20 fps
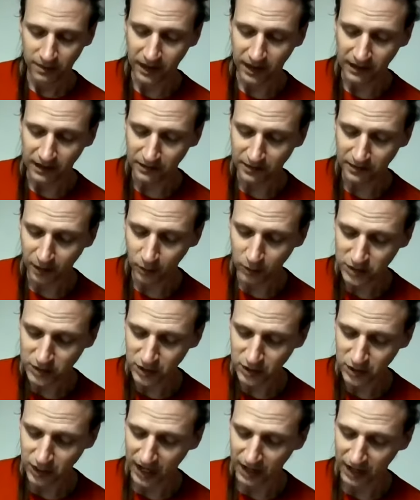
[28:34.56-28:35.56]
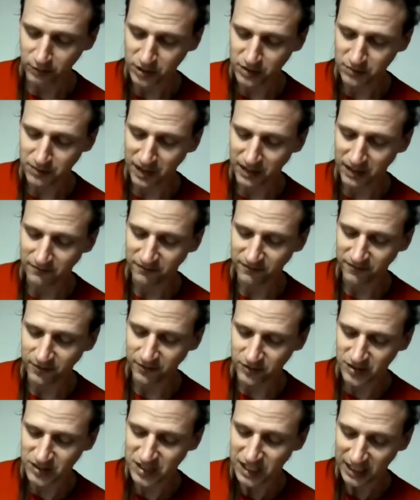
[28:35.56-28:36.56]
Then there was a time which made him
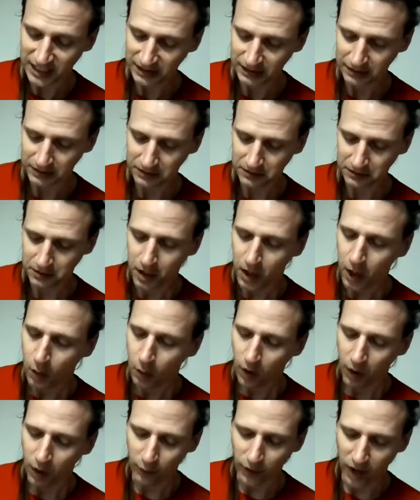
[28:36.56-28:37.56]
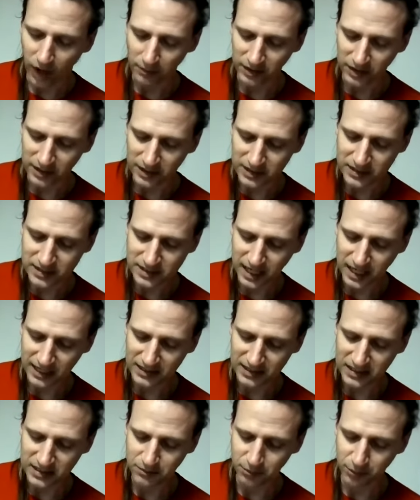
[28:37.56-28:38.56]
feel sick. While Robin
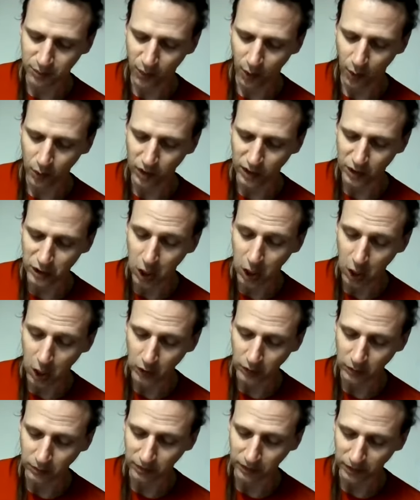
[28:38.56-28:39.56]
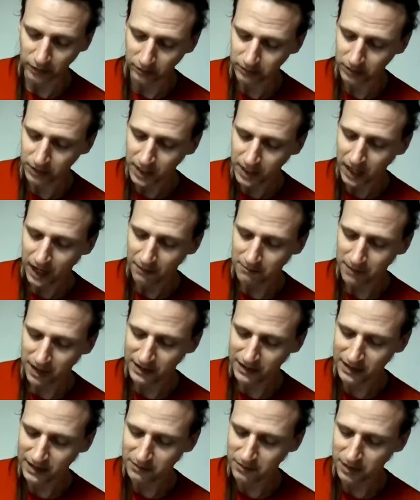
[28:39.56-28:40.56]
set his broken collarbone and
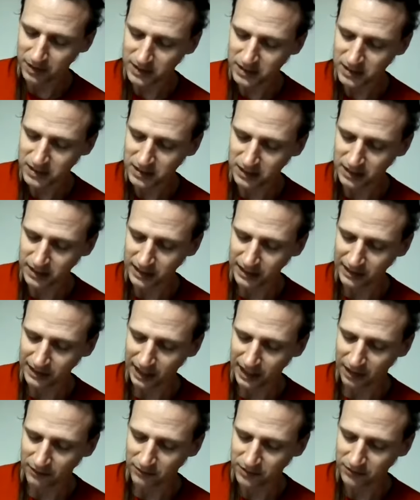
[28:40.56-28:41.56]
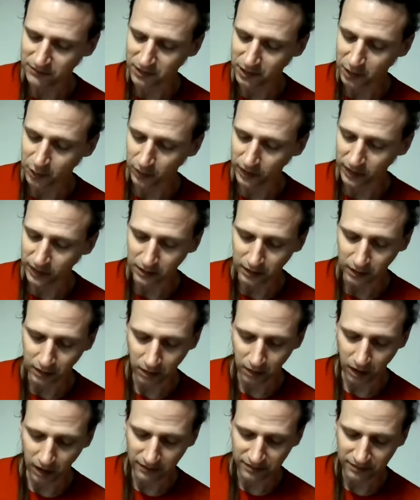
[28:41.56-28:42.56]
made him a sling out of the green
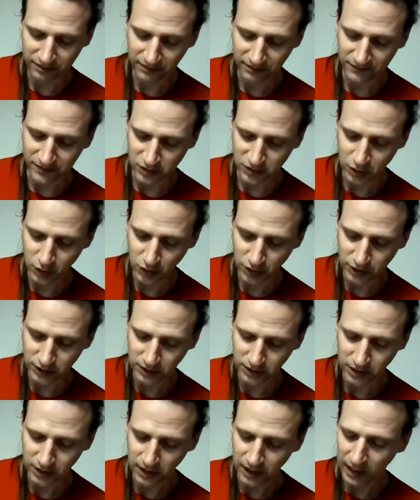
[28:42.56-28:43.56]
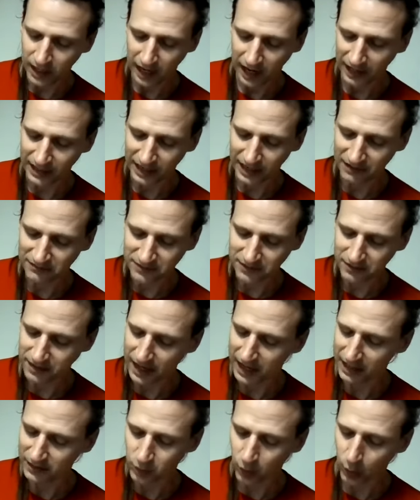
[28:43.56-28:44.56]
cloth of his hood, and after
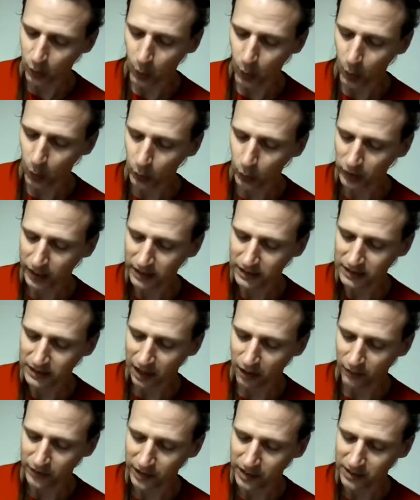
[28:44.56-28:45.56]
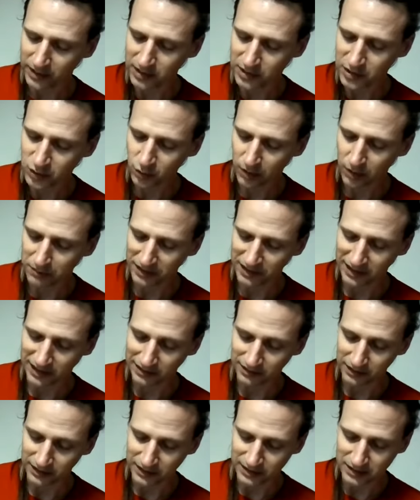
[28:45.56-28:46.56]
that all lay down
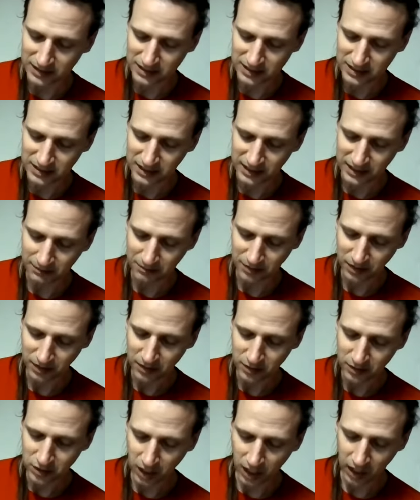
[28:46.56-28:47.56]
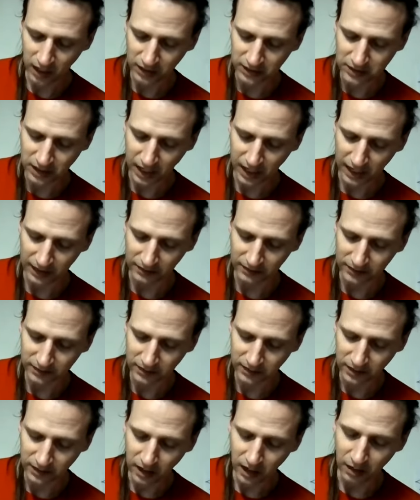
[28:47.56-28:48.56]
indiscriminately to sleep,
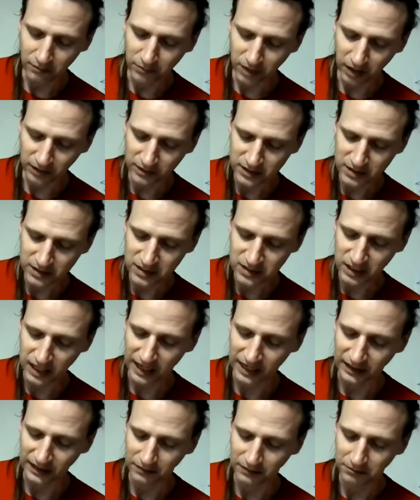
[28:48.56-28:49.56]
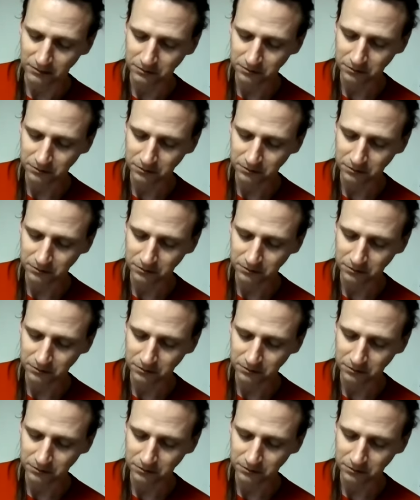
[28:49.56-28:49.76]
dog-tired, among the slain.